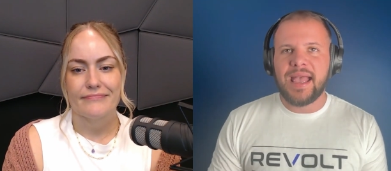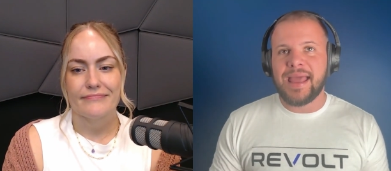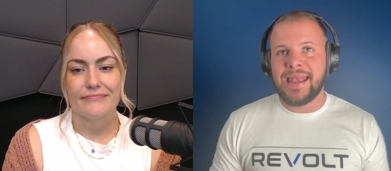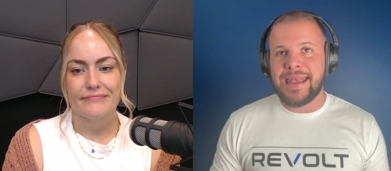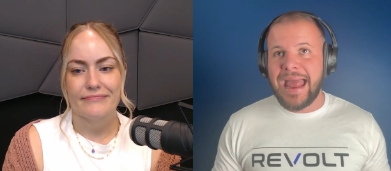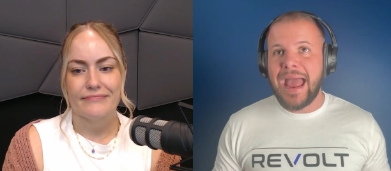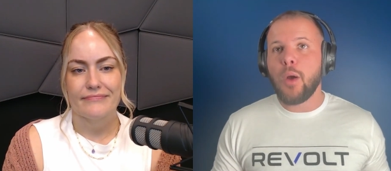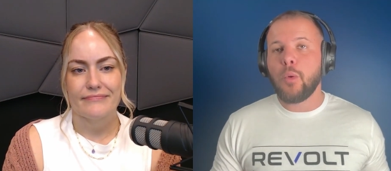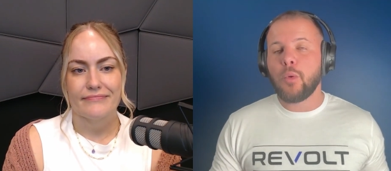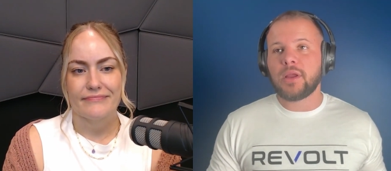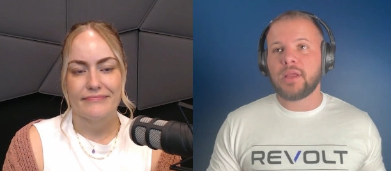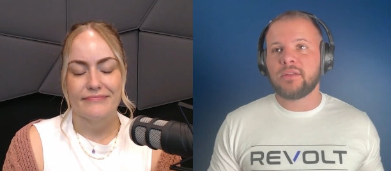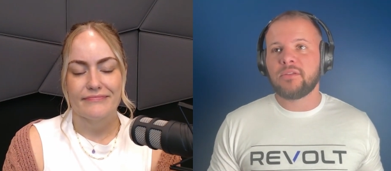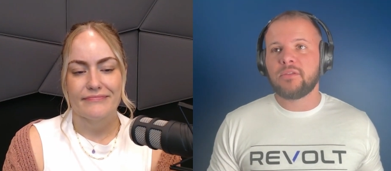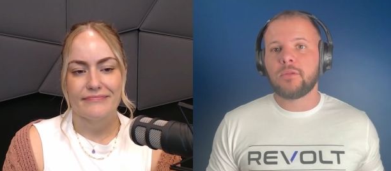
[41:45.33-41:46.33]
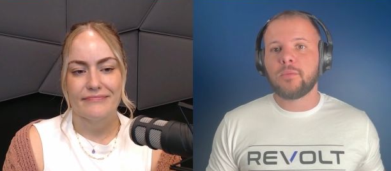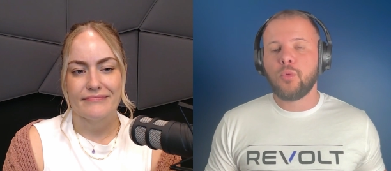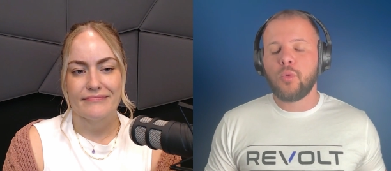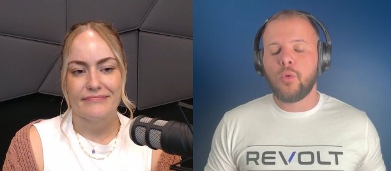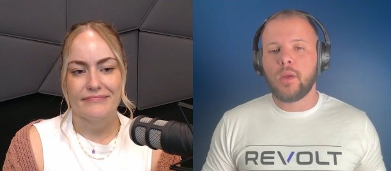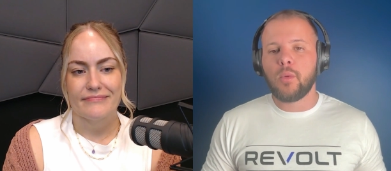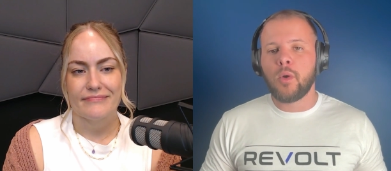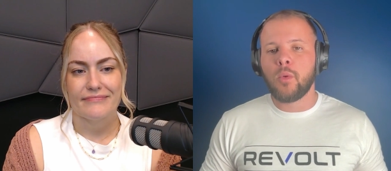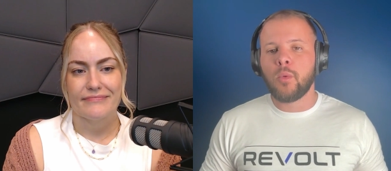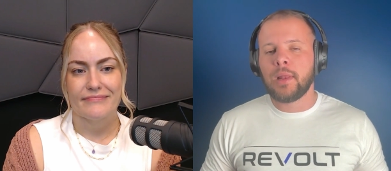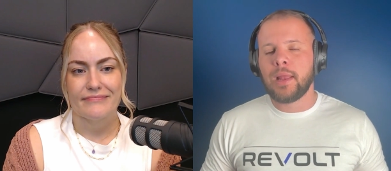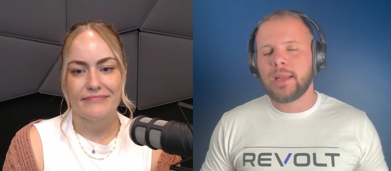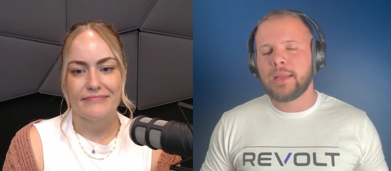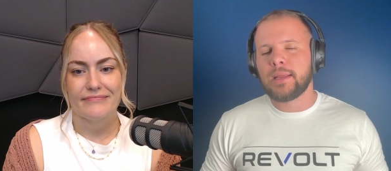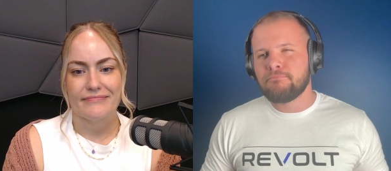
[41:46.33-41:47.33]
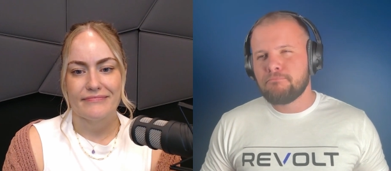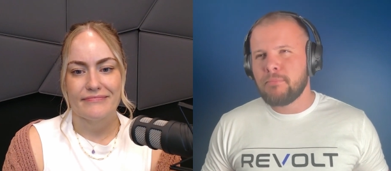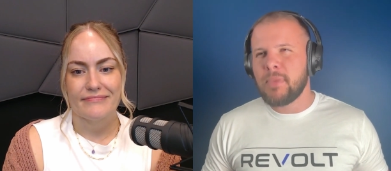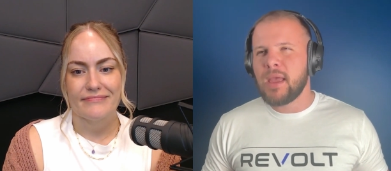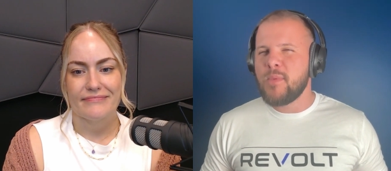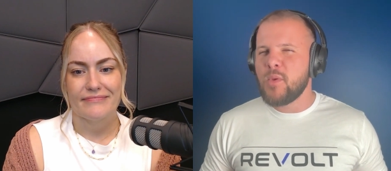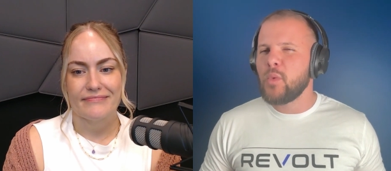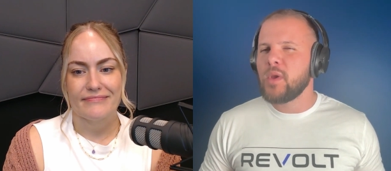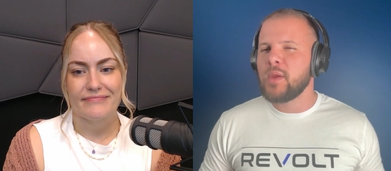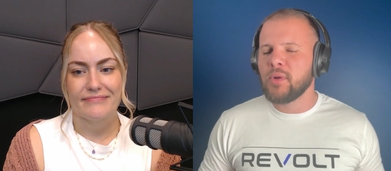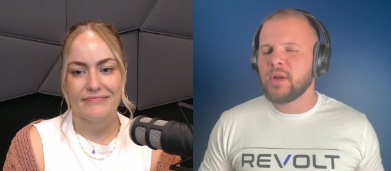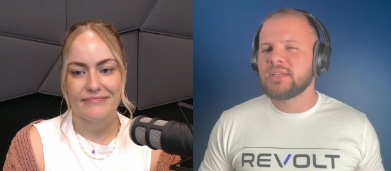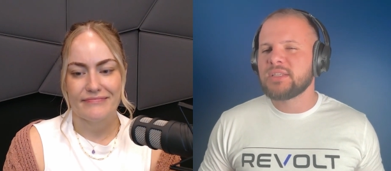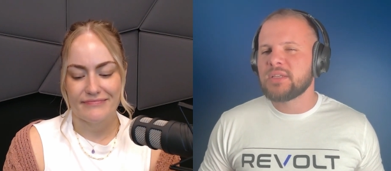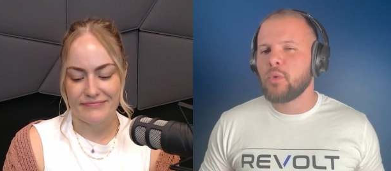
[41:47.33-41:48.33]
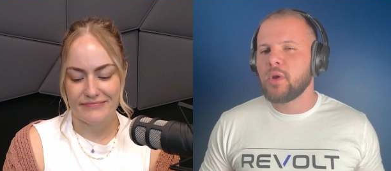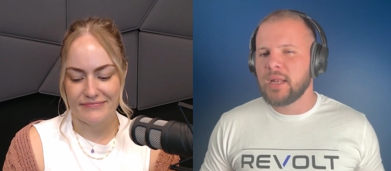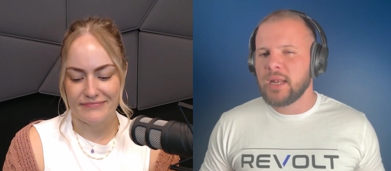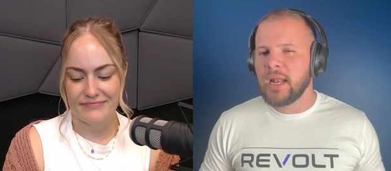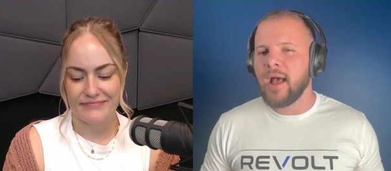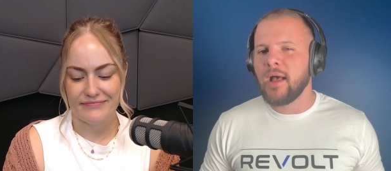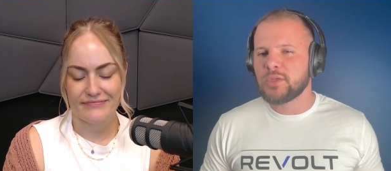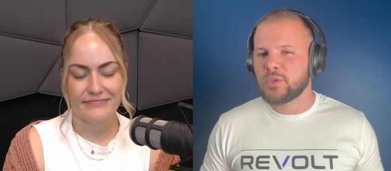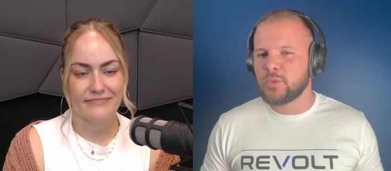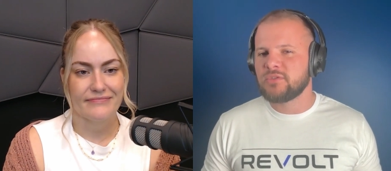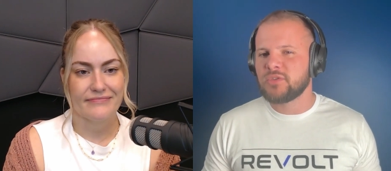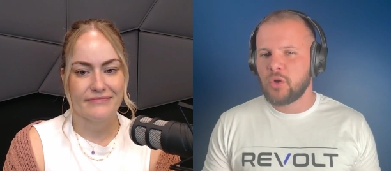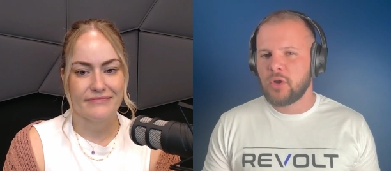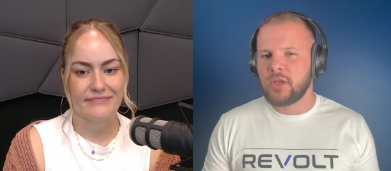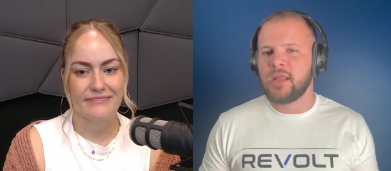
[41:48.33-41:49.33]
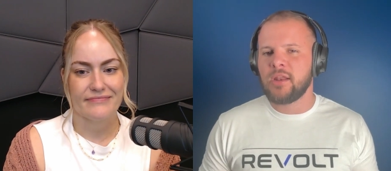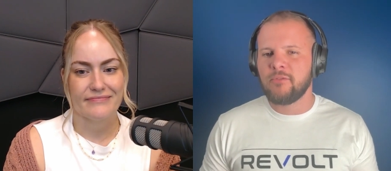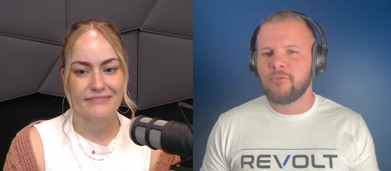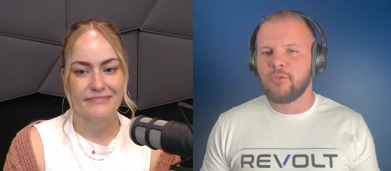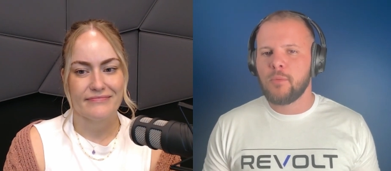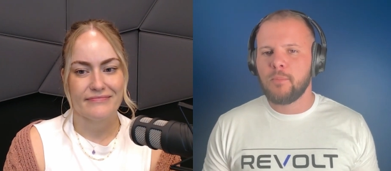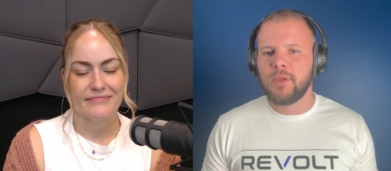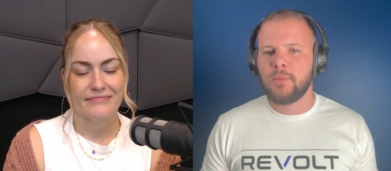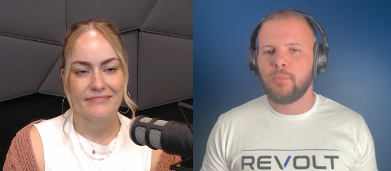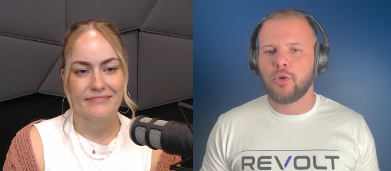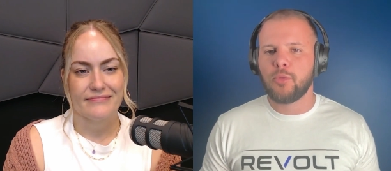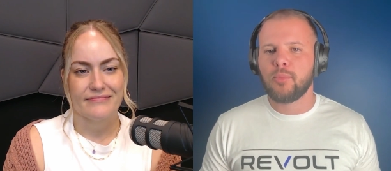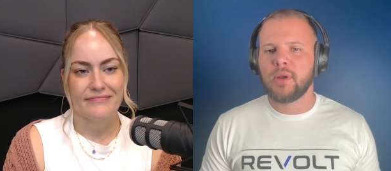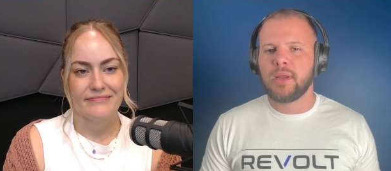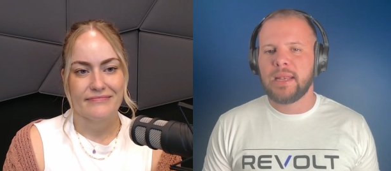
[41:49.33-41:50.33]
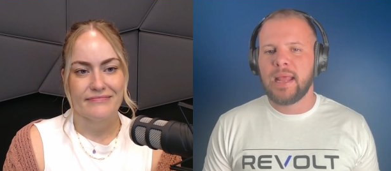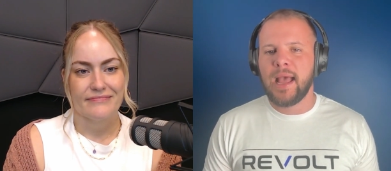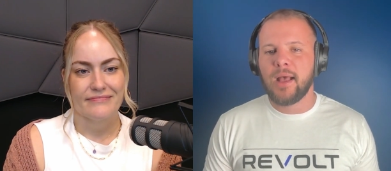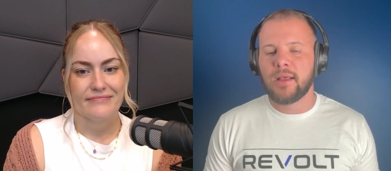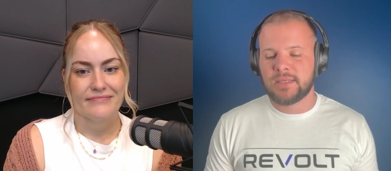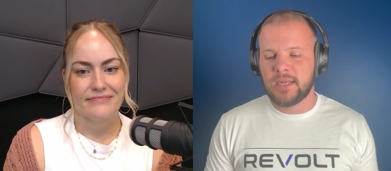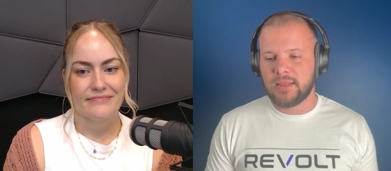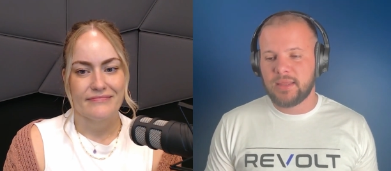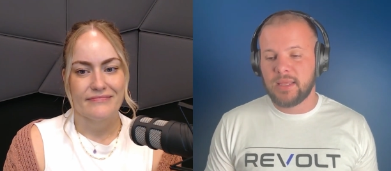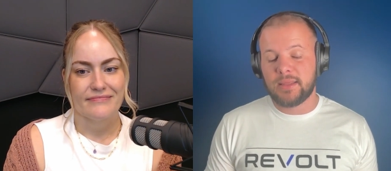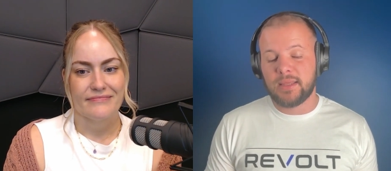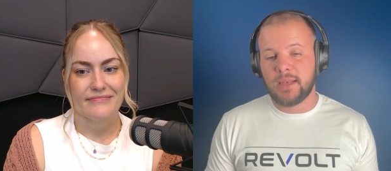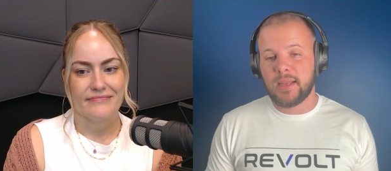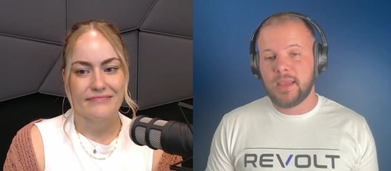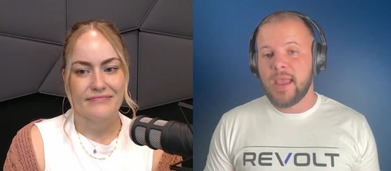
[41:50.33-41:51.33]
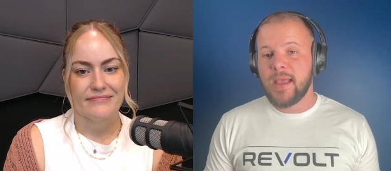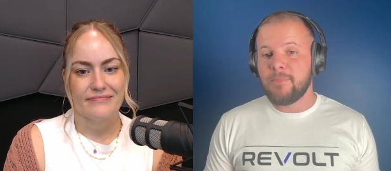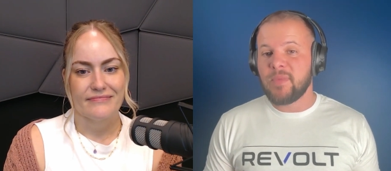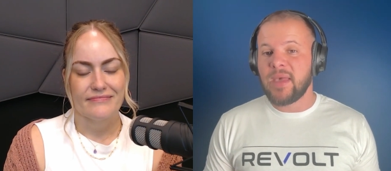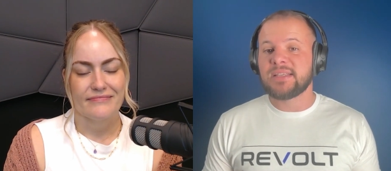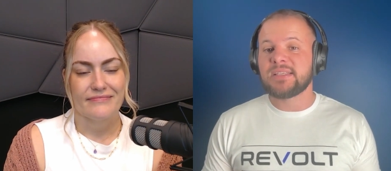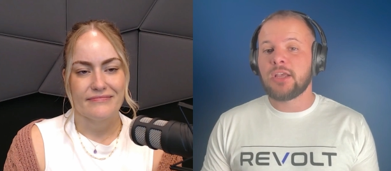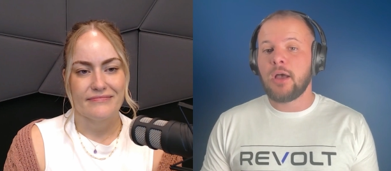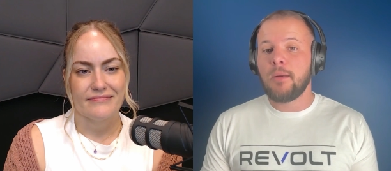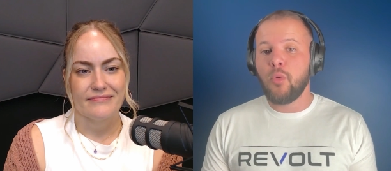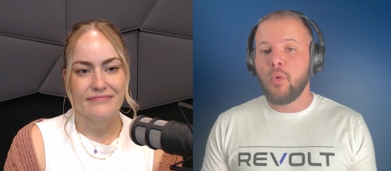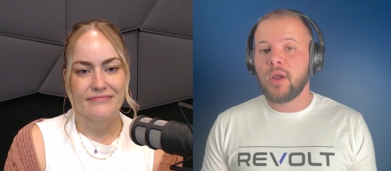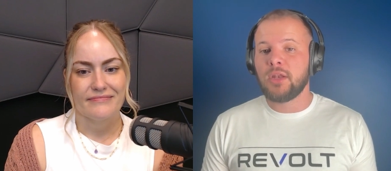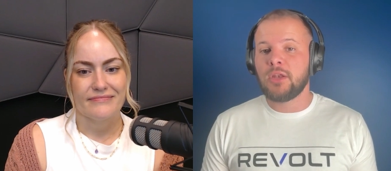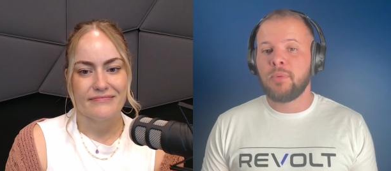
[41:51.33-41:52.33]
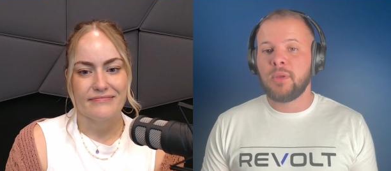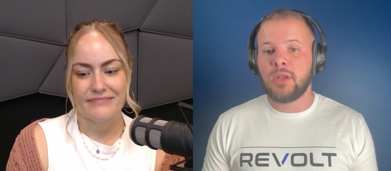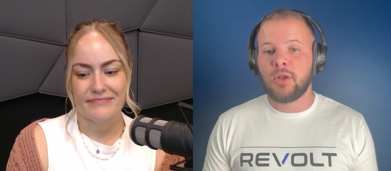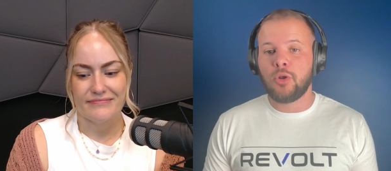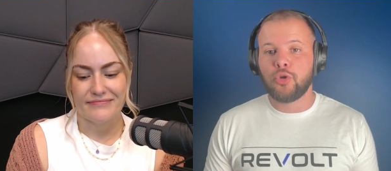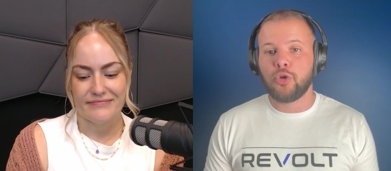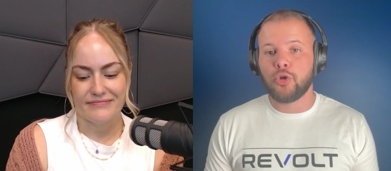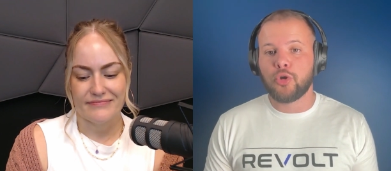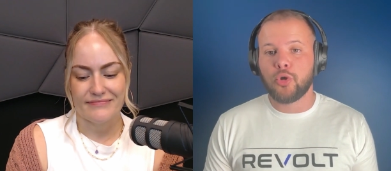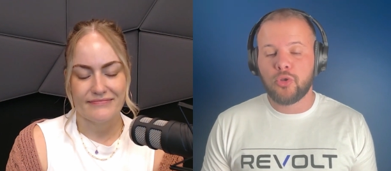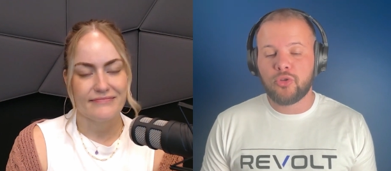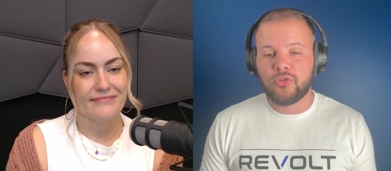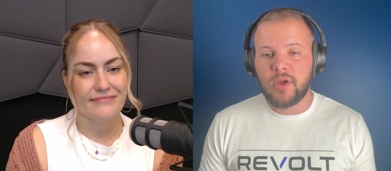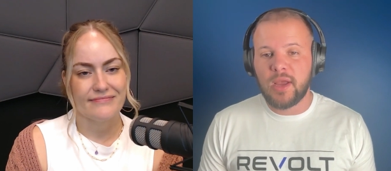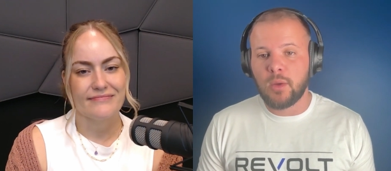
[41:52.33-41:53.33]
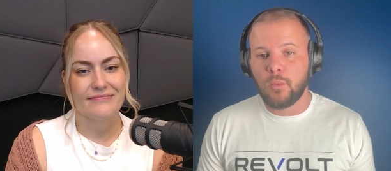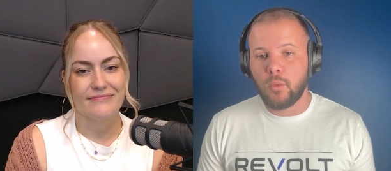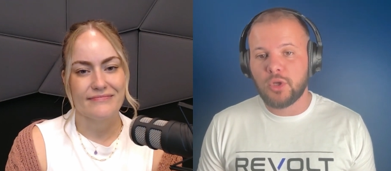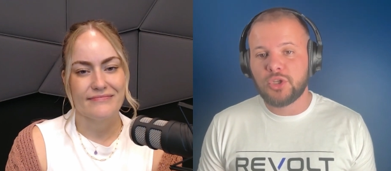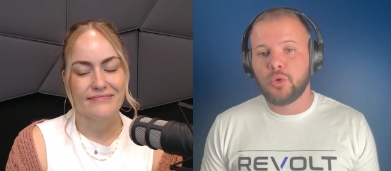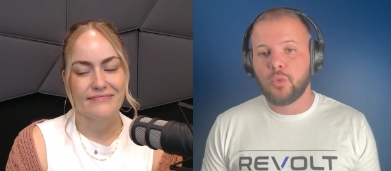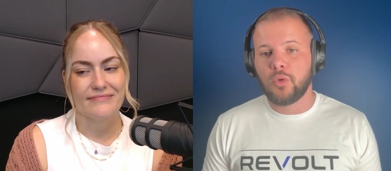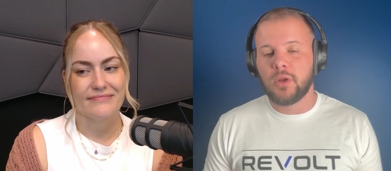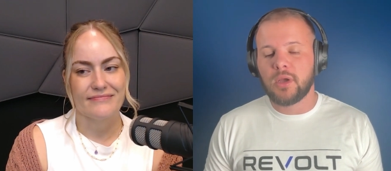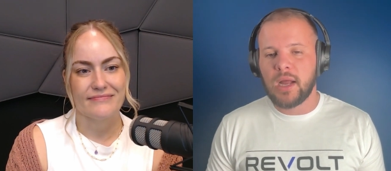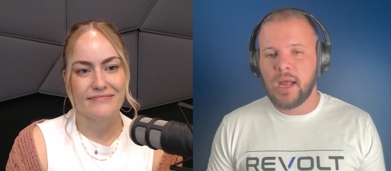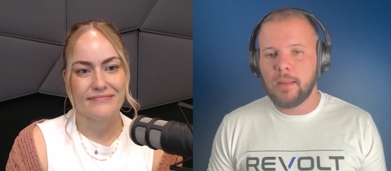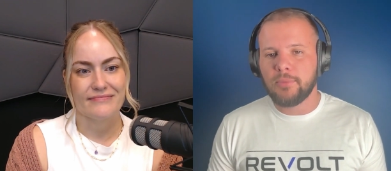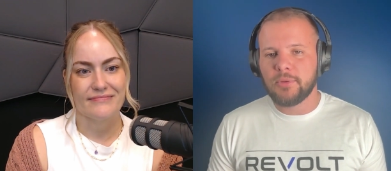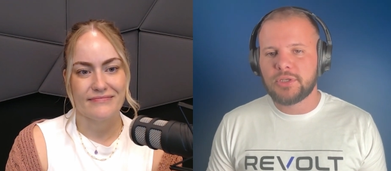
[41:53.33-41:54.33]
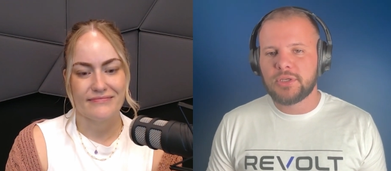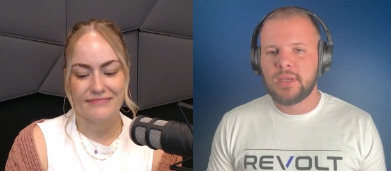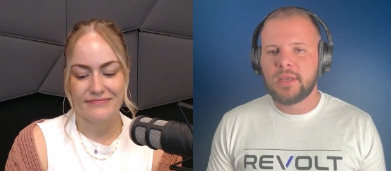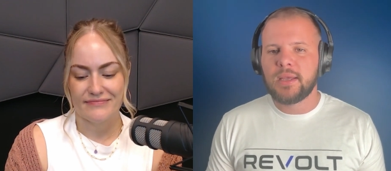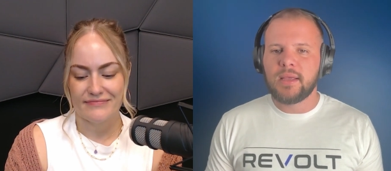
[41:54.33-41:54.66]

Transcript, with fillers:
Speaker 1: And now we're getting to the point where we're like, maybe we bring someone in house. We started interviewing people to bring in house. And I think that at some point, depending on your growth track and what you want to accomplish,